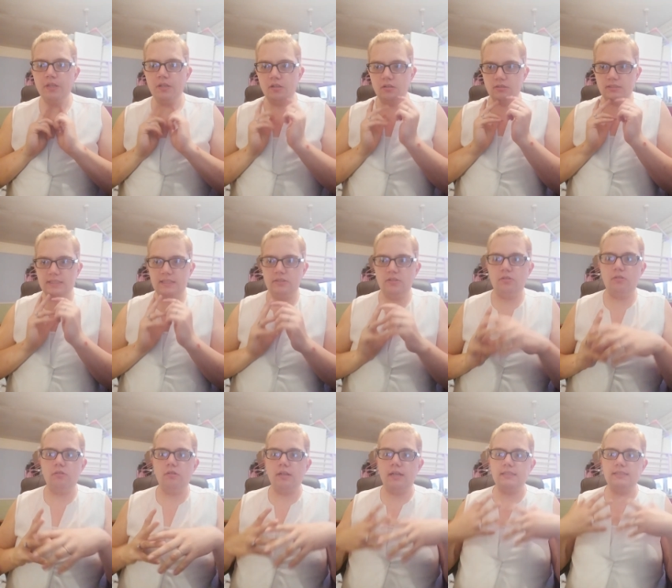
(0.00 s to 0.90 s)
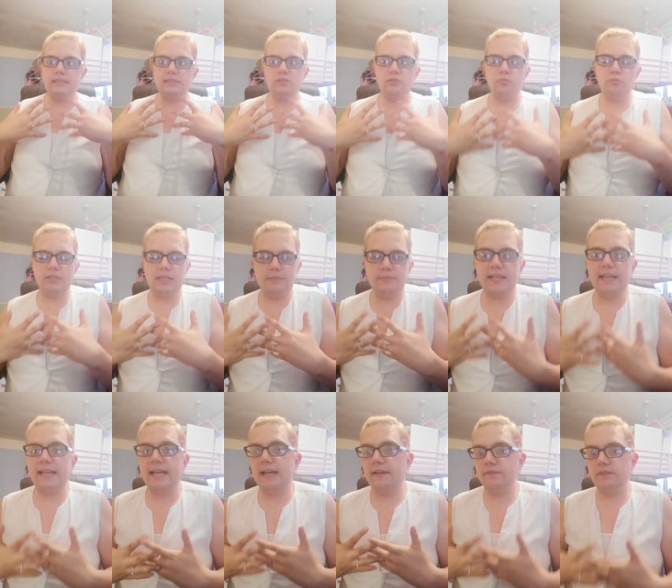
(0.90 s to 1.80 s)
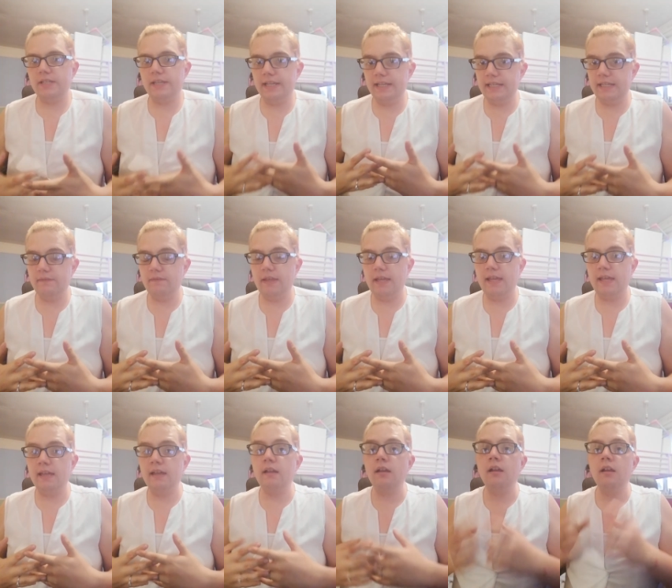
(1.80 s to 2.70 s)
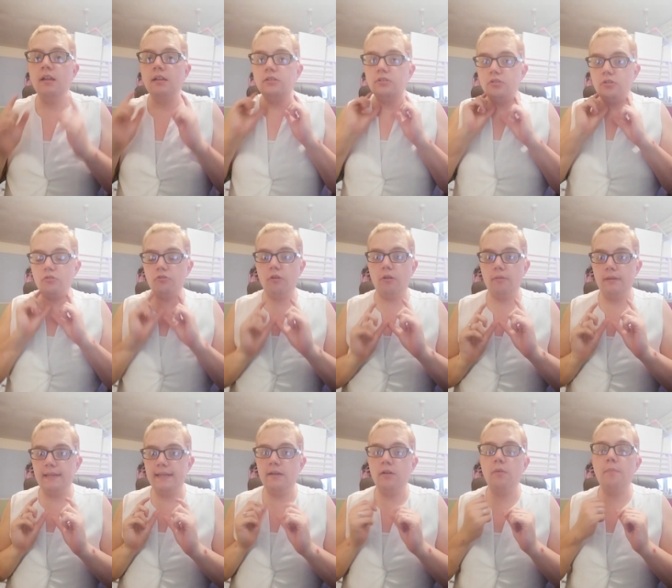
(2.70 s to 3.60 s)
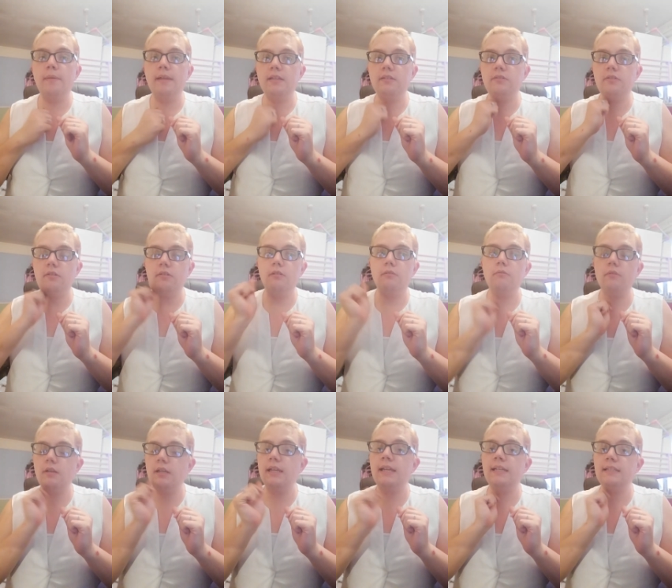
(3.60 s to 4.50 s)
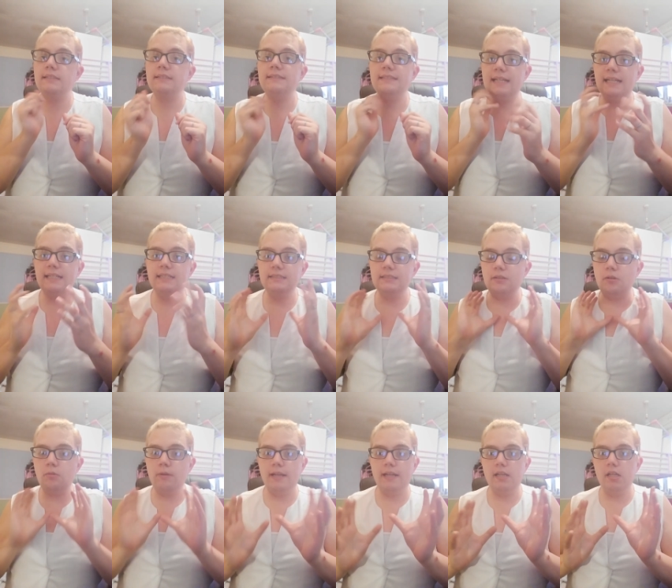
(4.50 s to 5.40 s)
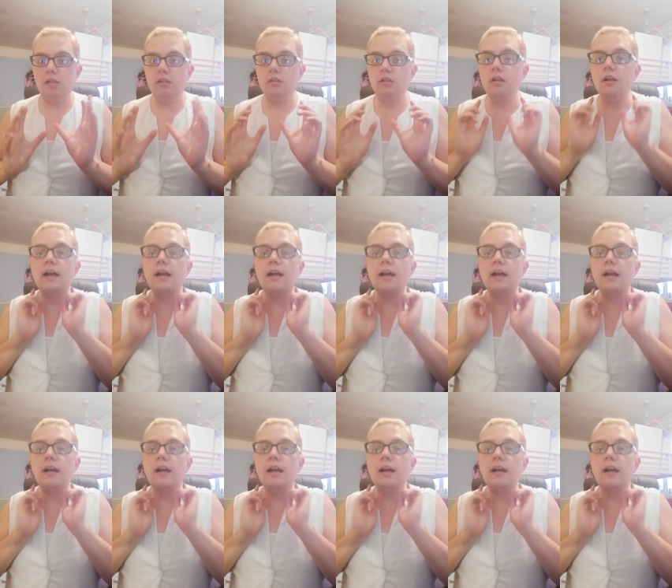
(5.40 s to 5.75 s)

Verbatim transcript: because I told her I said sometimes I have to leave it to grow a little bit so it stays away longer.